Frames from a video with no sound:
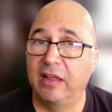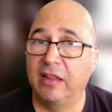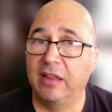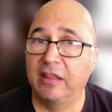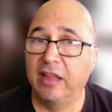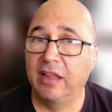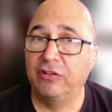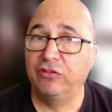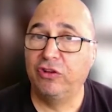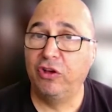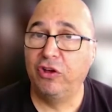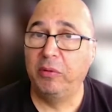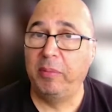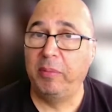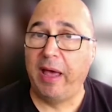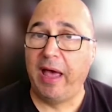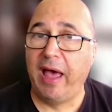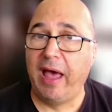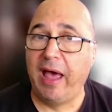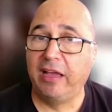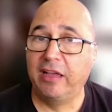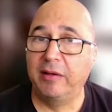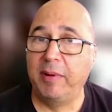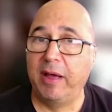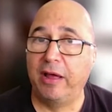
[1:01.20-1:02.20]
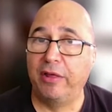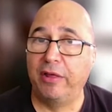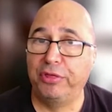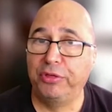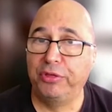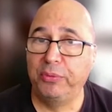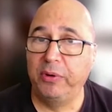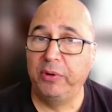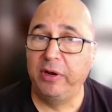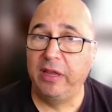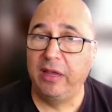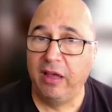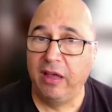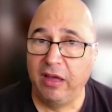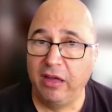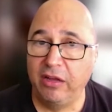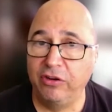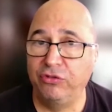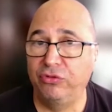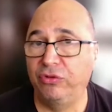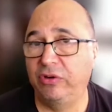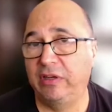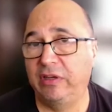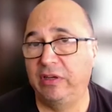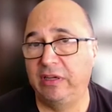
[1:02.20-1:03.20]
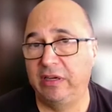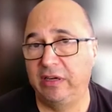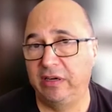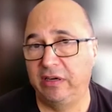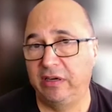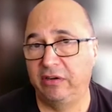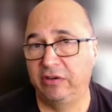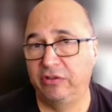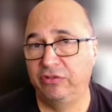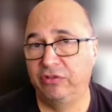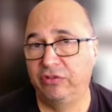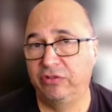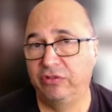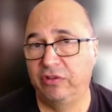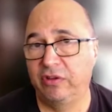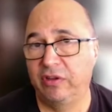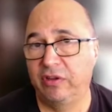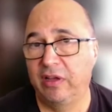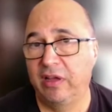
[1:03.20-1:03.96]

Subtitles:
let's go back about 300 years